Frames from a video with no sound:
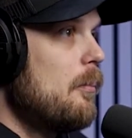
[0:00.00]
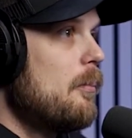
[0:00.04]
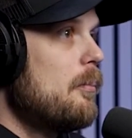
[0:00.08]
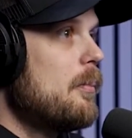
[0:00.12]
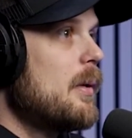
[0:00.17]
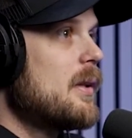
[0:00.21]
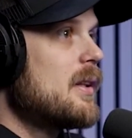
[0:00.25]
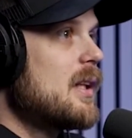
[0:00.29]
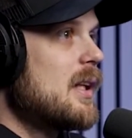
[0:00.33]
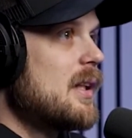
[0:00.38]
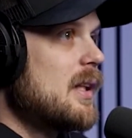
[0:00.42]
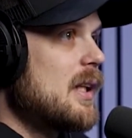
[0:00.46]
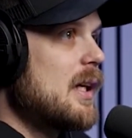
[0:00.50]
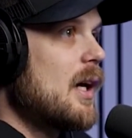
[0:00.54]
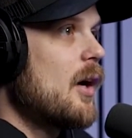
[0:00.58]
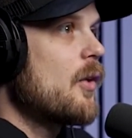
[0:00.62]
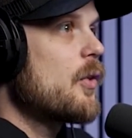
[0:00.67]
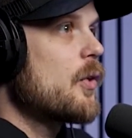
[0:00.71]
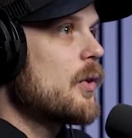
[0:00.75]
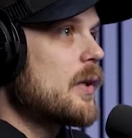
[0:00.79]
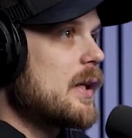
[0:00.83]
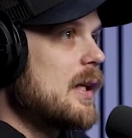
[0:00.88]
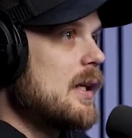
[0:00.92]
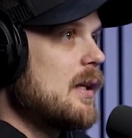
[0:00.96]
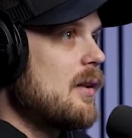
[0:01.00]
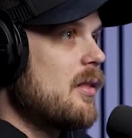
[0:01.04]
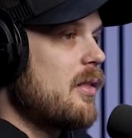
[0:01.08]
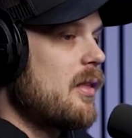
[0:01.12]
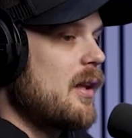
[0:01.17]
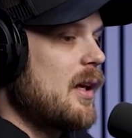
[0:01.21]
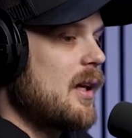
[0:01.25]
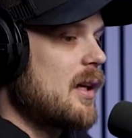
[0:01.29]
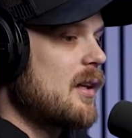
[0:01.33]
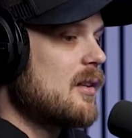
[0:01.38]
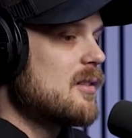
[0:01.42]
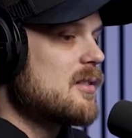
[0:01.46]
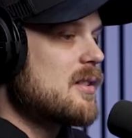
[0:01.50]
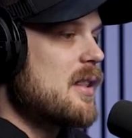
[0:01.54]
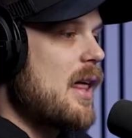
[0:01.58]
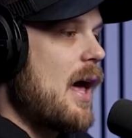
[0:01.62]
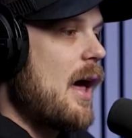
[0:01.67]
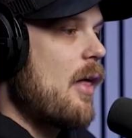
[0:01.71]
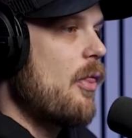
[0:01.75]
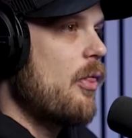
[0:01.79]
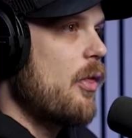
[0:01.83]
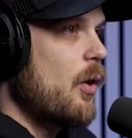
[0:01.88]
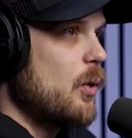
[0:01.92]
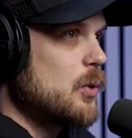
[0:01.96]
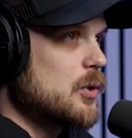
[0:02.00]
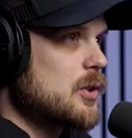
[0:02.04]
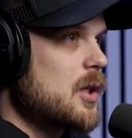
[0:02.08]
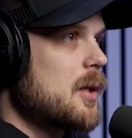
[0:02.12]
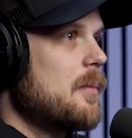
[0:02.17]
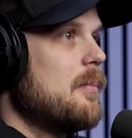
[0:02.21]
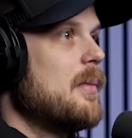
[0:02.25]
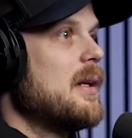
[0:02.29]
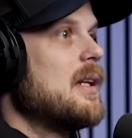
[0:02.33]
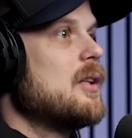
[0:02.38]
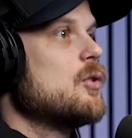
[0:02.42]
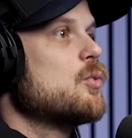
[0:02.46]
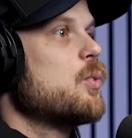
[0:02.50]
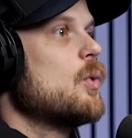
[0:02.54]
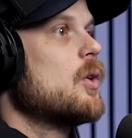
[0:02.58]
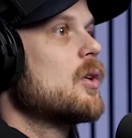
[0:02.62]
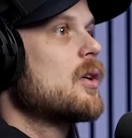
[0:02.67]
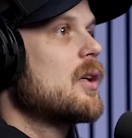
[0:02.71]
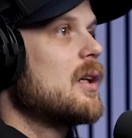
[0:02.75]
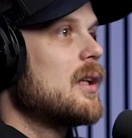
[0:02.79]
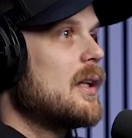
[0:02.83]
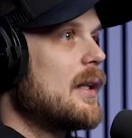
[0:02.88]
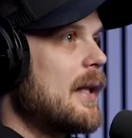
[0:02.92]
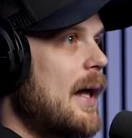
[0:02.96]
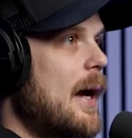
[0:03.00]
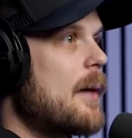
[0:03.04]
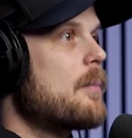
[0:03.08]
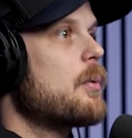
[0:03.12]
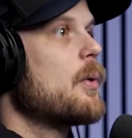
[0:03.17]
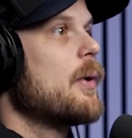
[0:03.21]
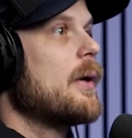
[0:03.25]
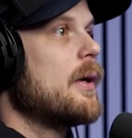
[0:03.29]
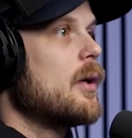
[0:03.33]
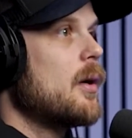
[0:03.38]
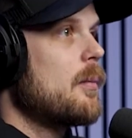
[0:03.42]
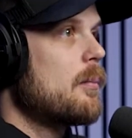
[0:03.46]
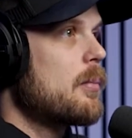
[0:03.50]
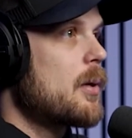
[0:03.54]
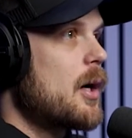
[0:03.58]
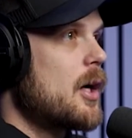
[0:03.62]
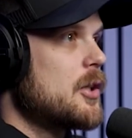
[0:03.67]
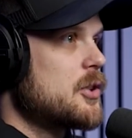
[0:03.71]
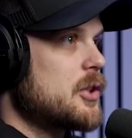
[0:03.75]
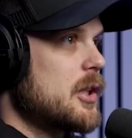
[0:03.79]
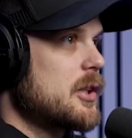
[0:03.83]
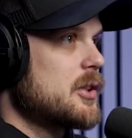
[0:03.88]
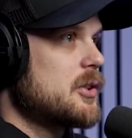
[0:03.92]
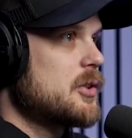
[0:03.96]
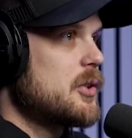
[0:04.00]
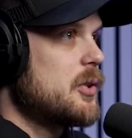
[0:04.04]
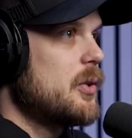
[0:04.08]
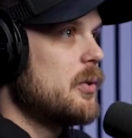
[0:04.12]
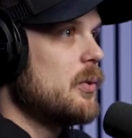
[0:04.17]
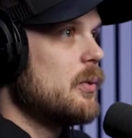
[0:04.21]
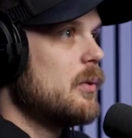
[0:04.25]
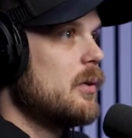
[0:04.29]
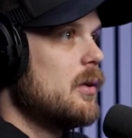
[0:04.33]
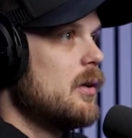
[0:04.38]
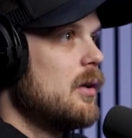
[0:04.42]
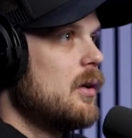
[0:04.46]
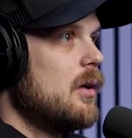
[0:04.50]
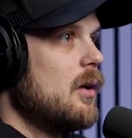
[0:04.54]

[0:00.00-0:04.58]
But then the other key thing is that those committees will collaborate on projects too.